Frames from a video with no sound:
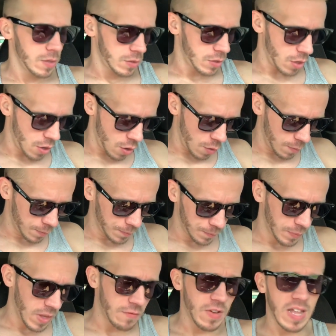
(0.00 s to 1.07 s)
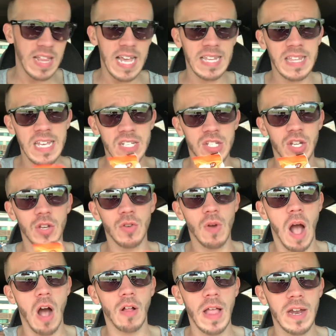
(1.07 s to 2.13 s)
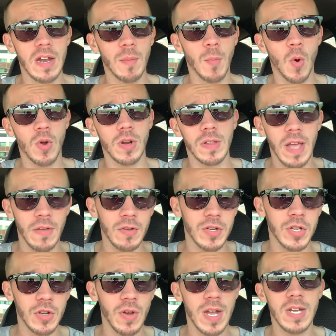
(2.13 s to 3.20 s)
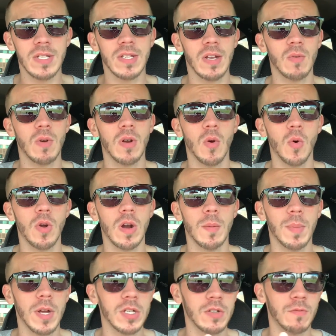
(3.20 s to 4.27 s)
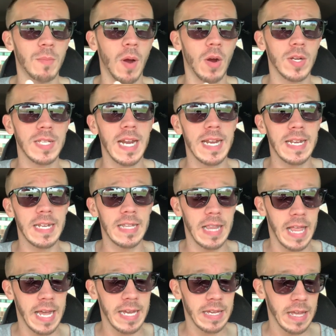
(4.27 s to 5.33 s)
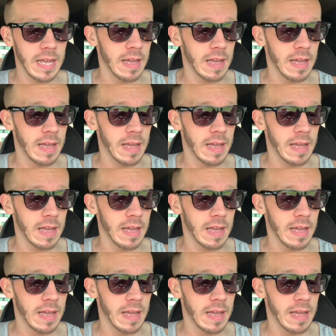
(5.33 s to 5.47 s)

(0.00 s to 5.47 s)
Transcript: So if I like these two, I'll end up ordering the other two. I just didn't want to order a bunch of bars that I didn't like.